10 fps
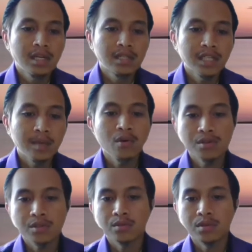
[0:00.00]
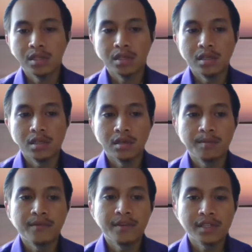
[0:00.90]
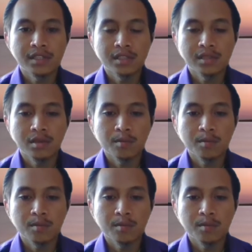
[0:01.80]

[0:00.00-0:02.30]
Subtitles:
Same goes to the previous